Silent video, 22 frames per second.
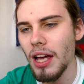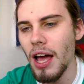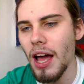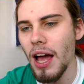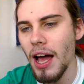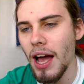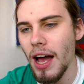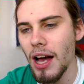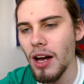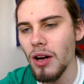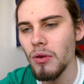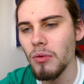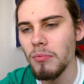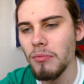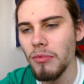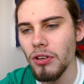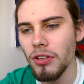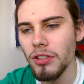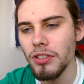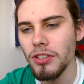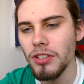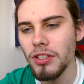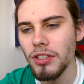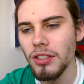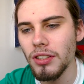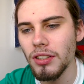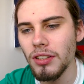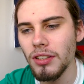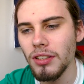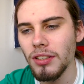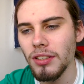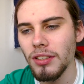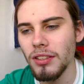how much
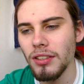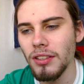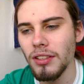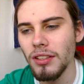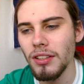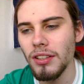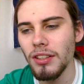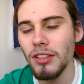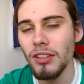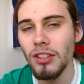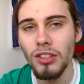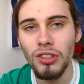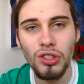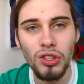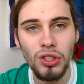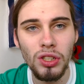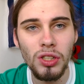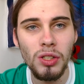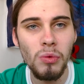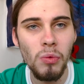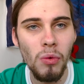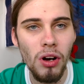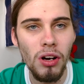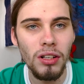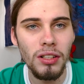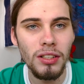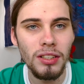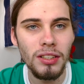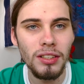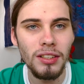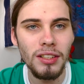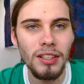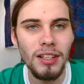the squad